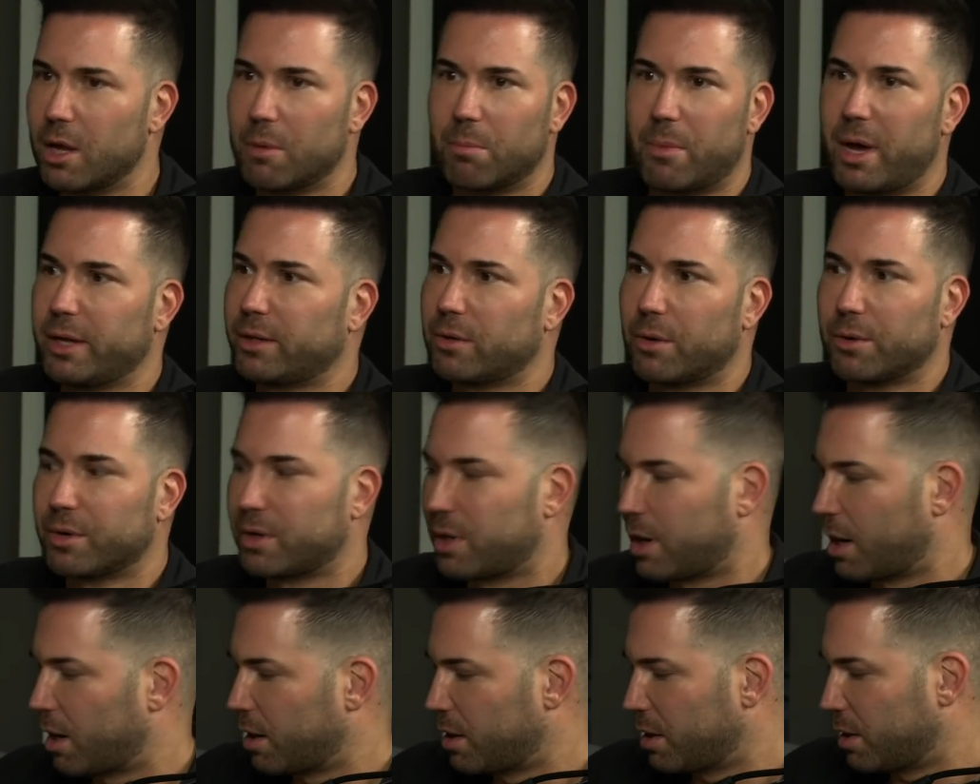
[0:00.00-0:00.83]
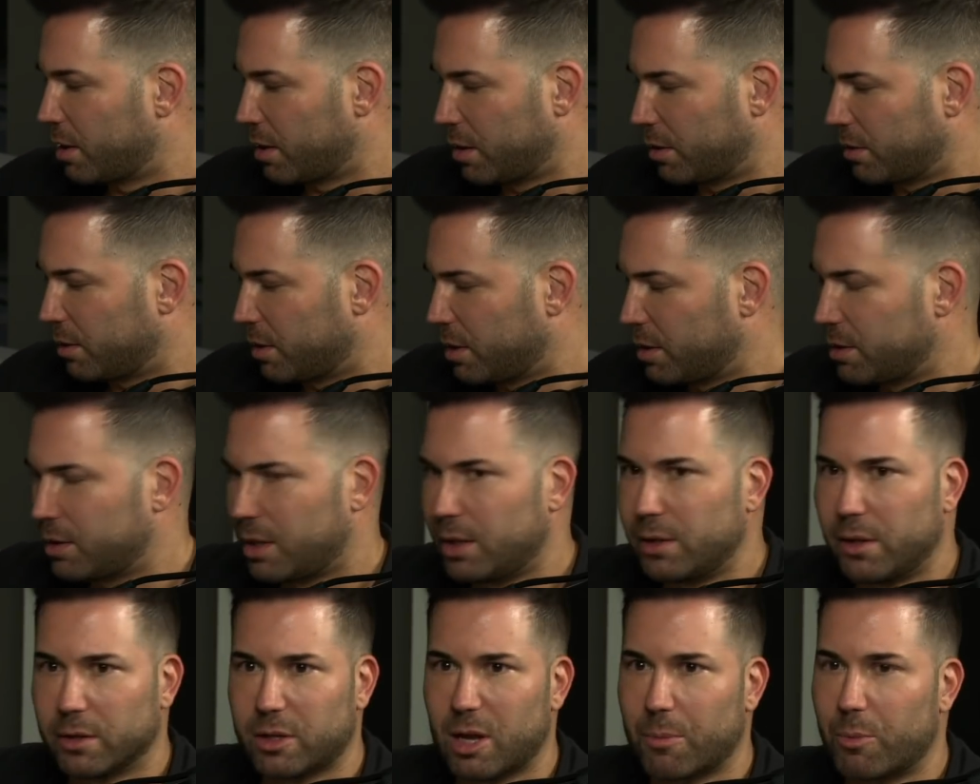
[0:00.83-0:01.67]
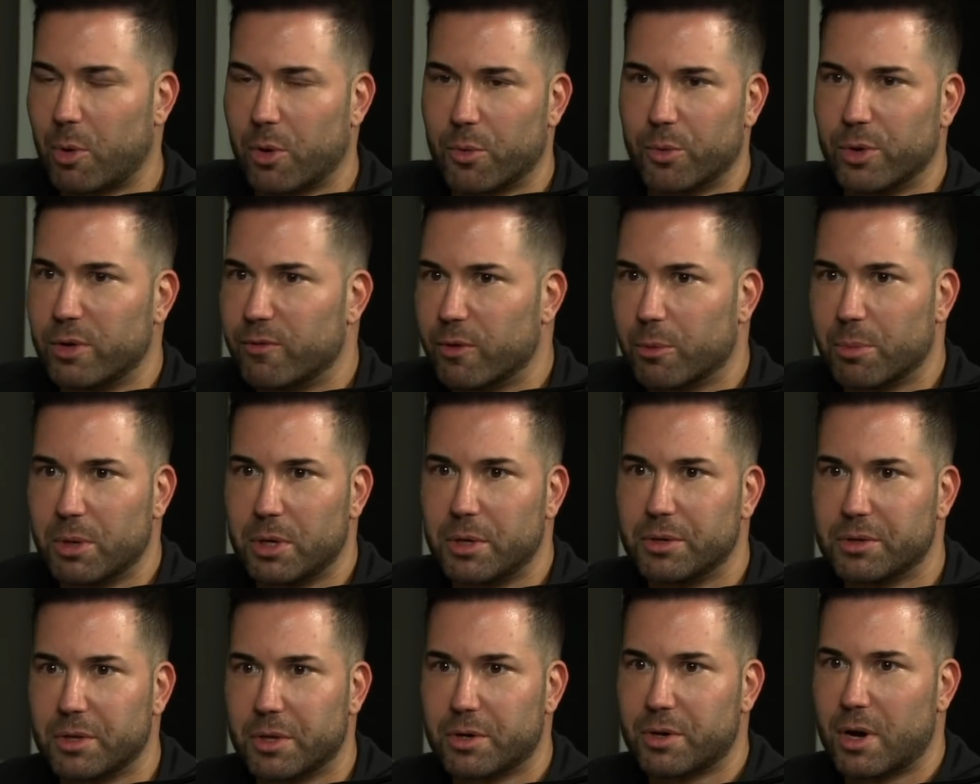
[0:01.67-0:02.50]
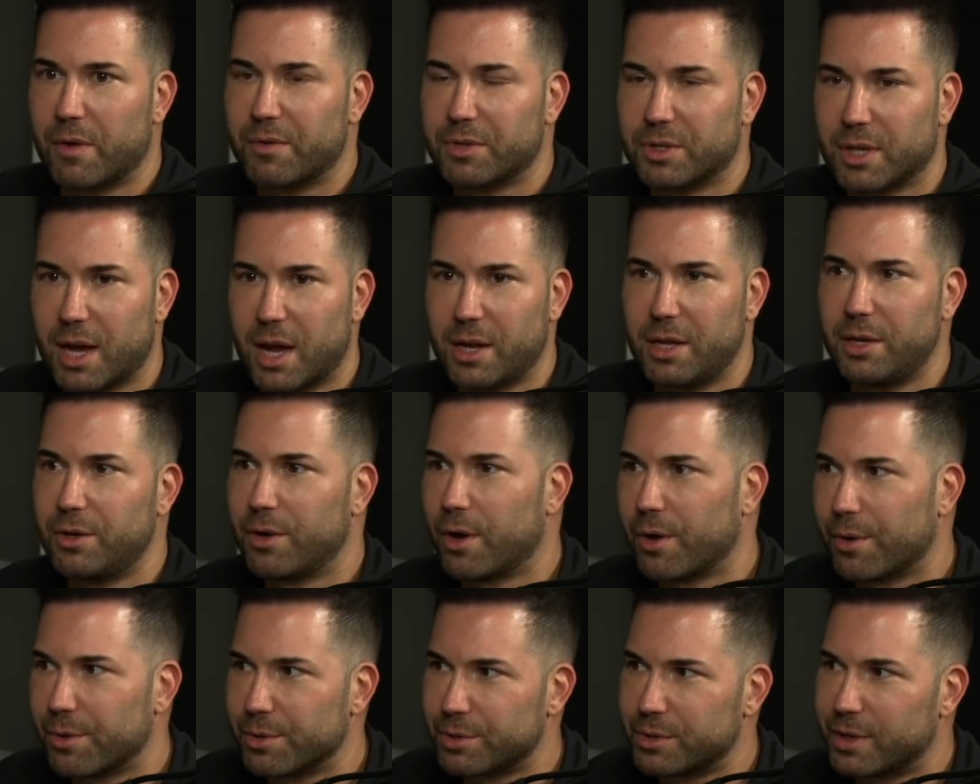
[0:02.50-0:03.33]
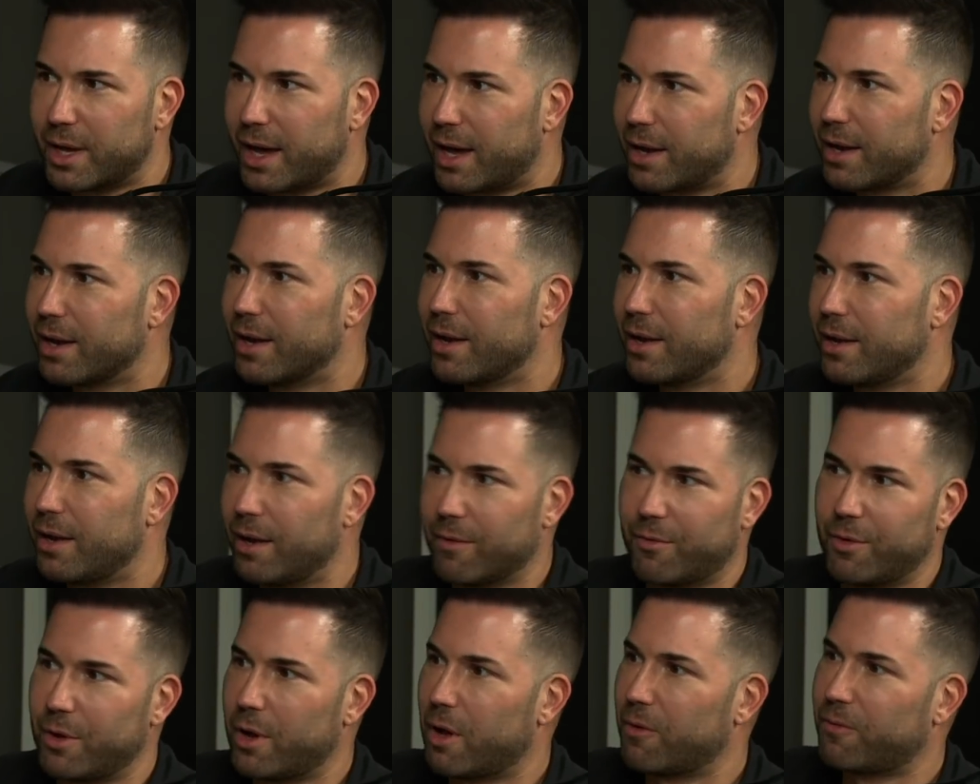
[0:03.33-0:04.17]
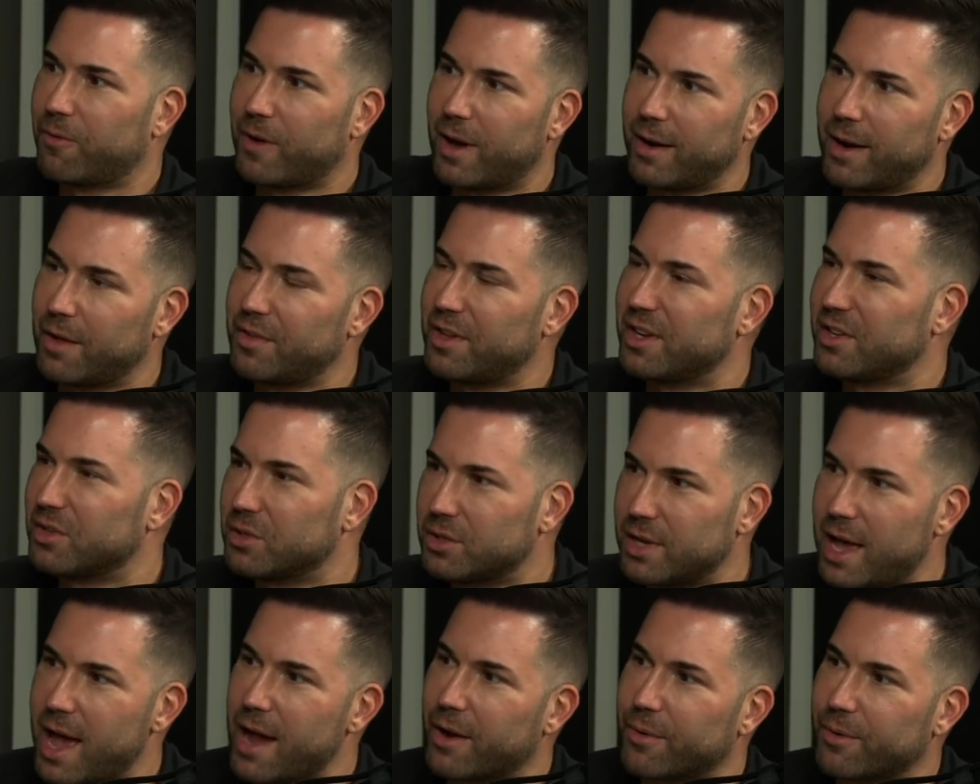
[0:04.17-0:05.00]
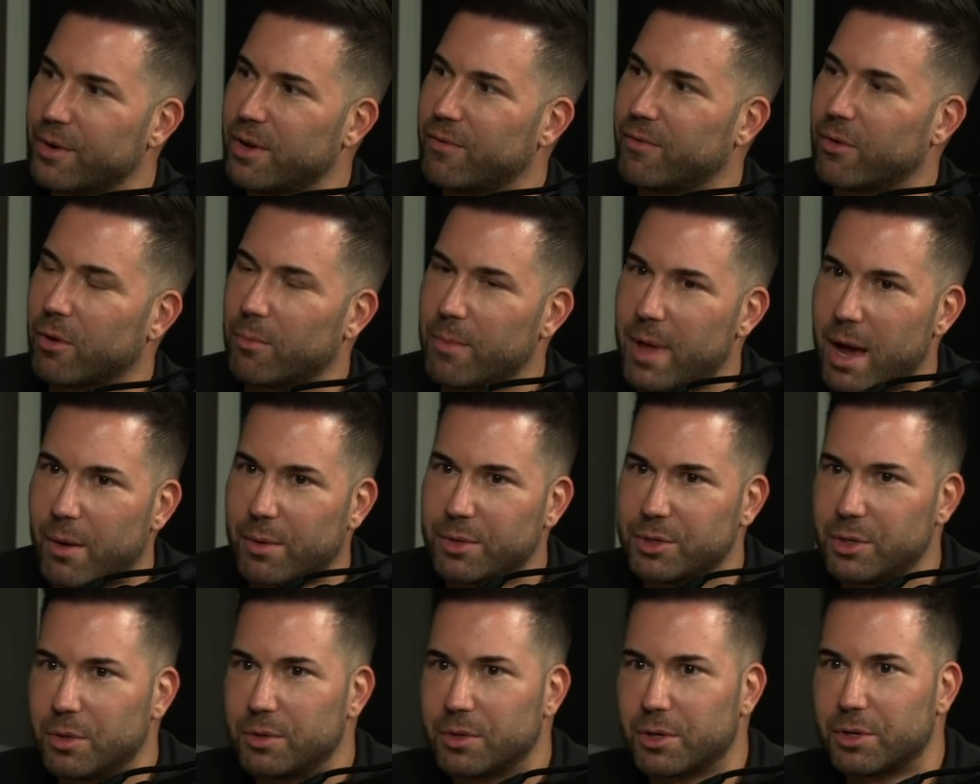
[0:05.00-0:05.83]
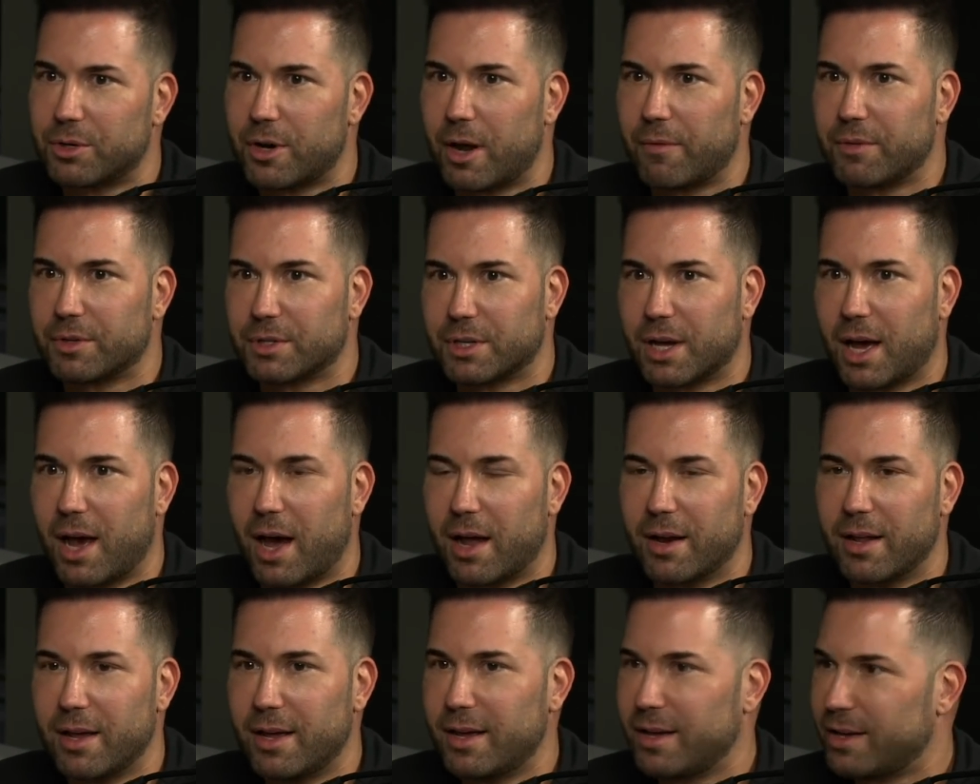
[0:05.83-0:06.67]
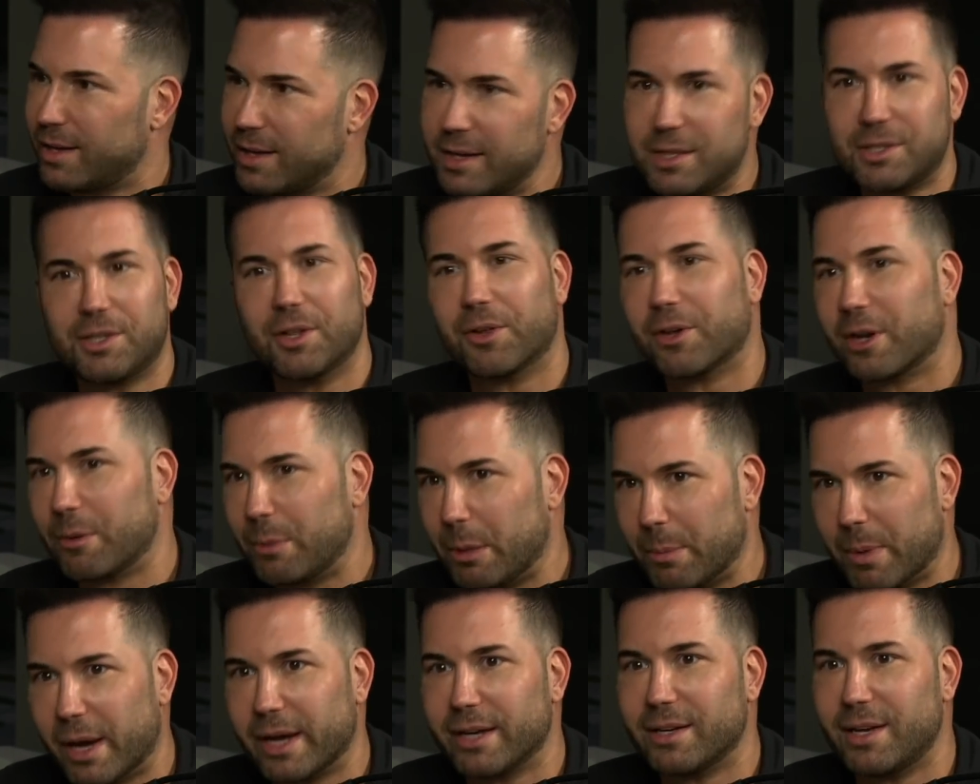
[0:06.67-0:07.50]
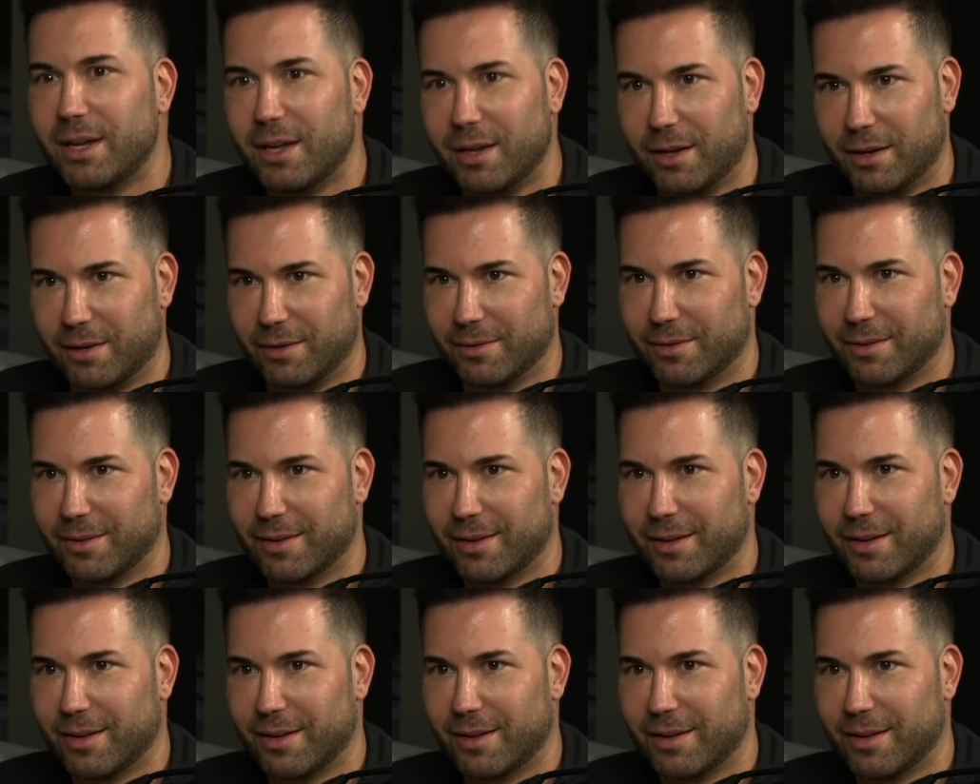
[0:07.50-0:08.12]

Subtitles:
Mike don't care. He looked up what reverb he used in Travis Scott. He knows that if we all find out the exact reverb that was used in Travis Scott, he's still going to be Mike Dean.